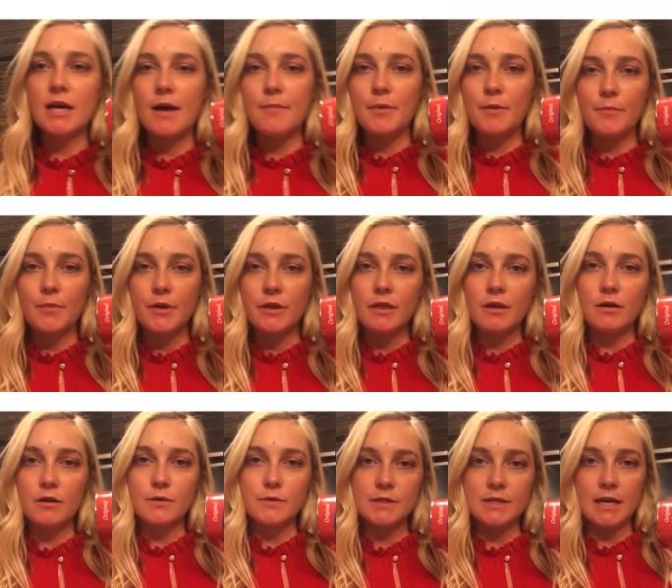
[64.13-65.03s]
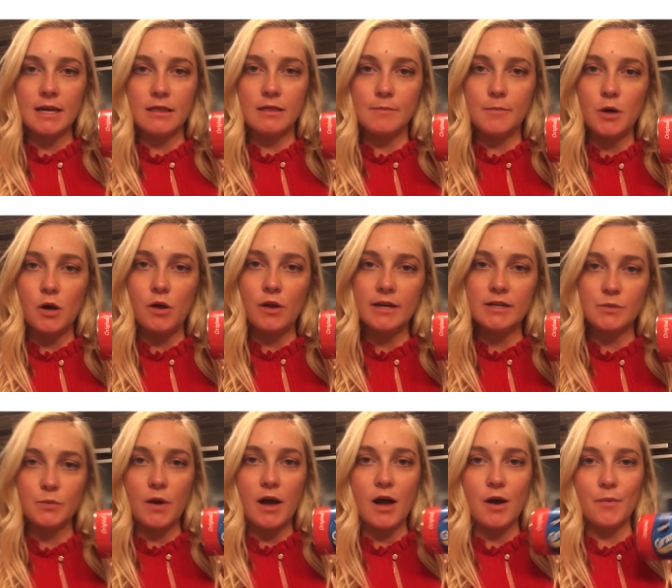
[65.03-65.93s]
up and put those in the bowl
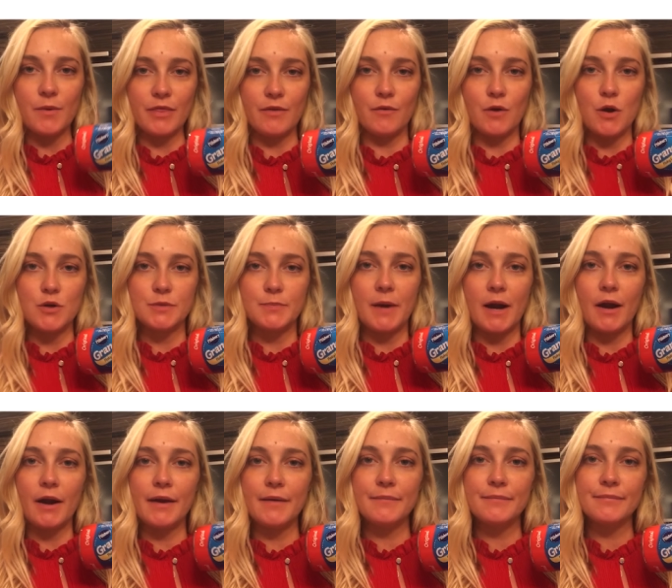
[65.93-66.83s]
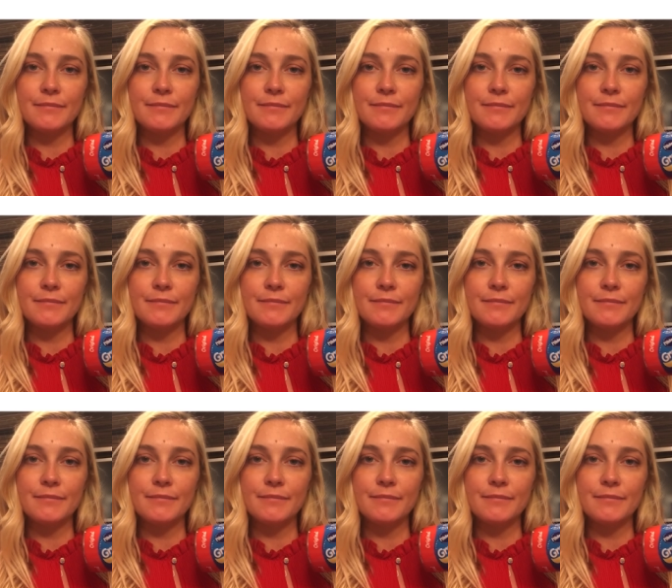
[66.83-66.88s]
as well with the rosemary.